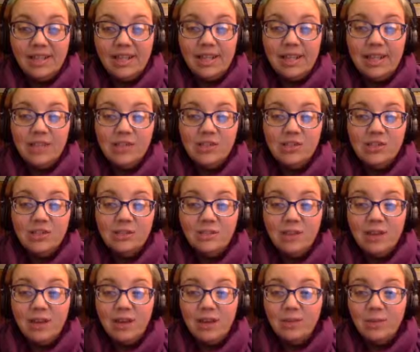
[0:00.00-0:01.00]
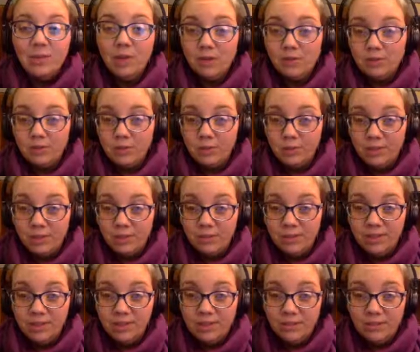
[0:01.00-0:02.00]
is to become comfortable
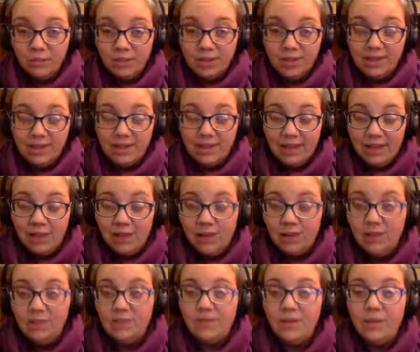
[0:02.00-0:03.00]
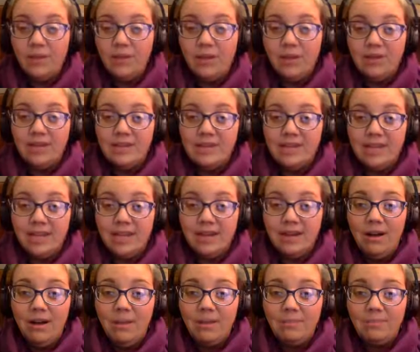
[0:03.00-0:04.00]
with embracing all of the thoughts that
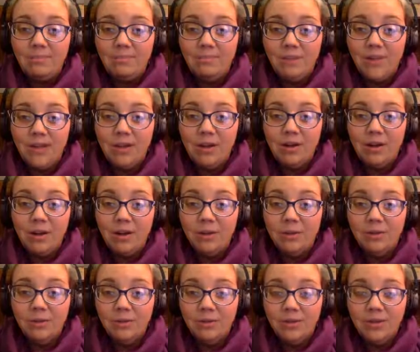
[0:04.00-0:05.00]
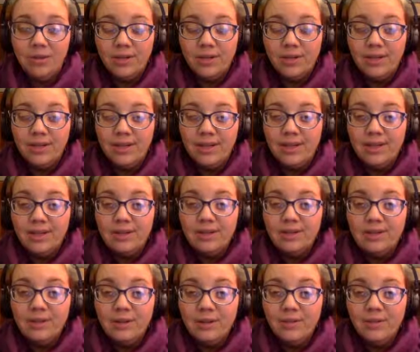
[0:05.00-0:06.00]
come and go.
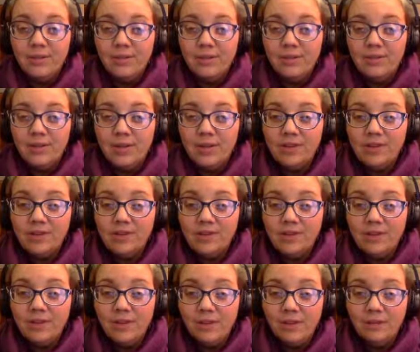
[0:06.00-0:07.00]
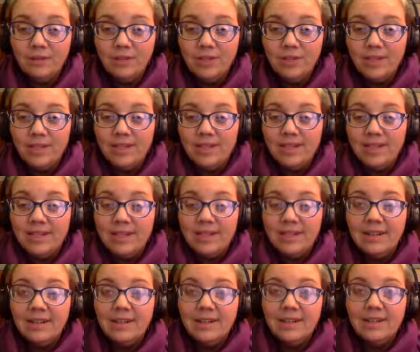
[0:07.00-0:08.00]
So if there's,
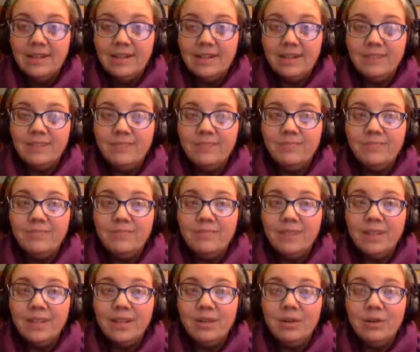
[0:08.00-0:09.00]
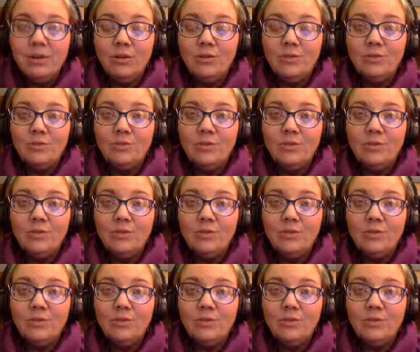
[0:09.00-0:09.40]
um, you know,